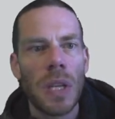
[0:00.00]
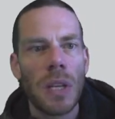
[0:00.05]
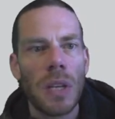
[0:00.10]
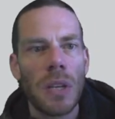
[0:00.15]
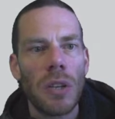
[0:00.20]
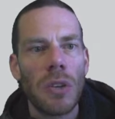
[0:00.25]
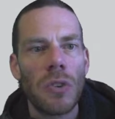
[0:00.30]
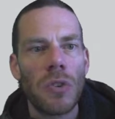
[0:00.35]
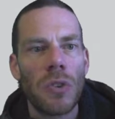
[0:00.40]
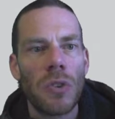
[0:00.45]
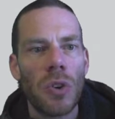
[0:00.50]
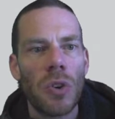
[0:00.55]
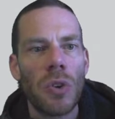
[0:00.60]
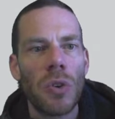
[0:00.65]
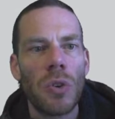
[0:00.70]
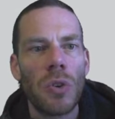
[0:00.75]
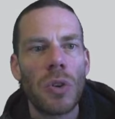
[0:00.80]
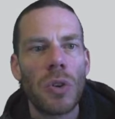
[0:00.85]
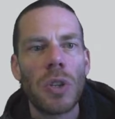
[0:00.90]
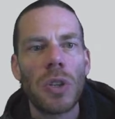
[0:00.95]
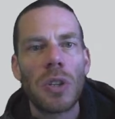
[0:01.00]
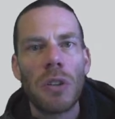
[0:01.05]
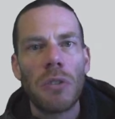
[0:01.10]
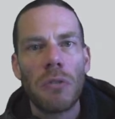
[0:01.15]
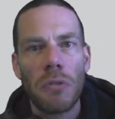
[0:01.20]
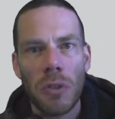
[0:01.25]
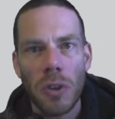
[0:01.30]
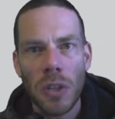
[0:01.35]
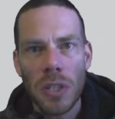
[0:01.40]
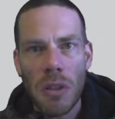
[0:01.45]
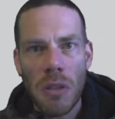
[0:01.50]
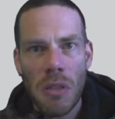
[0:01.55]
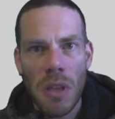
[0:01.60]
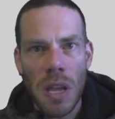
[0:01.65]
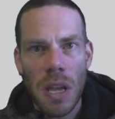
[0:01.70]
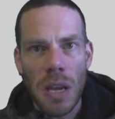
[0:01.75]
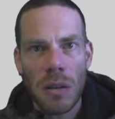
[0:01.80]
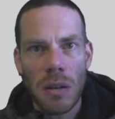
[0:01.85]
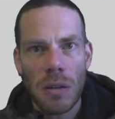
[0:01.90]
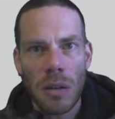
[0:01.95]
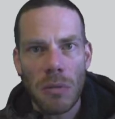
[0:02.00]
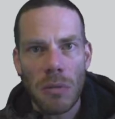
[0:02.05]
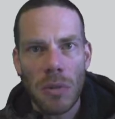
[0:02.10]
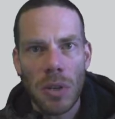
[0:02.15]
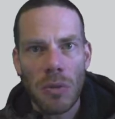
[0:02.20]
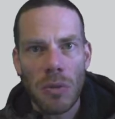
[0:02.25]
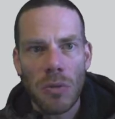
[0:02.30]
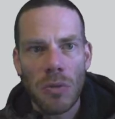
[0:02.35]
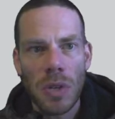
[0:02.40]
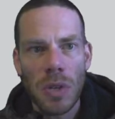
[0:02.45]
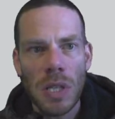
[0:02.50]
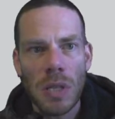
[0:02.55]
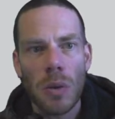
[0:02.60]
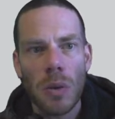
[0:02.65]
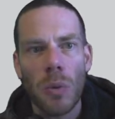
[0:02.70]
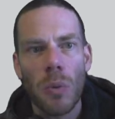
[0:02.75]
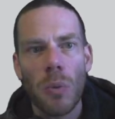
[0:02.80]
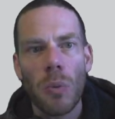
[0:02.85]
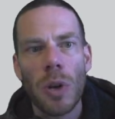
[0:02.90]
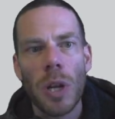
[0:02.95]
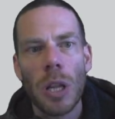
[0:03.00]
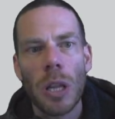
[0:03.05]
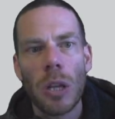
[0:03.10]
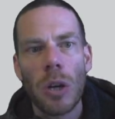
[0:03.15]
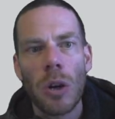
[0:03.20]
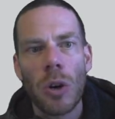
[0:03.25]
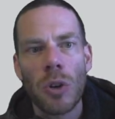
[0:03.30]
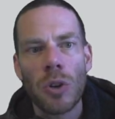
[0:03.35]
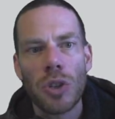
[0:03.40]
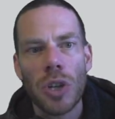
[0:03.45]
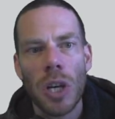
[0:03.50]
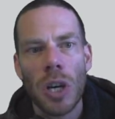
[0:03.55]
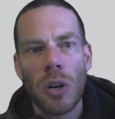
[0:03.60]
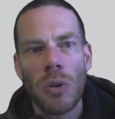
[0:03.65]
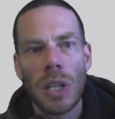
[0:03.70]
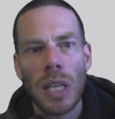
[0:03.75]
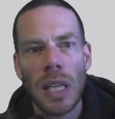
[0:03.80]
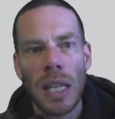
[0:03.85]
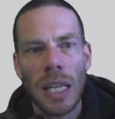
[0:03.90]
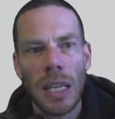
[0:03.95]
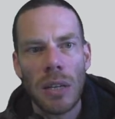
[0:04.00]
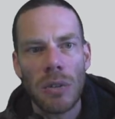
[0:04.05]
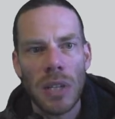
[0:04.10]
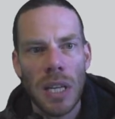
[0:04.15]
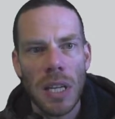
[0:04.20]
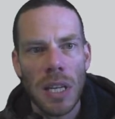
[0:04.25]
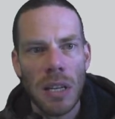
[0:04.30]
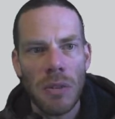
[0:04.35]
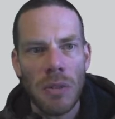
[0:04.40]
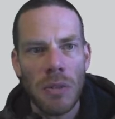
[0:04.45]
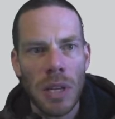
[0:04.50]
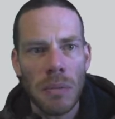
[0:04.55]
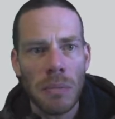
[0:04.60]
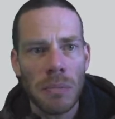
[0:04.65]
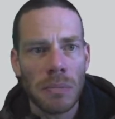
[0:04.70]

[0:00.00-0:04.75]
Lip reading: So the first thing that we do is we launch our layout editor,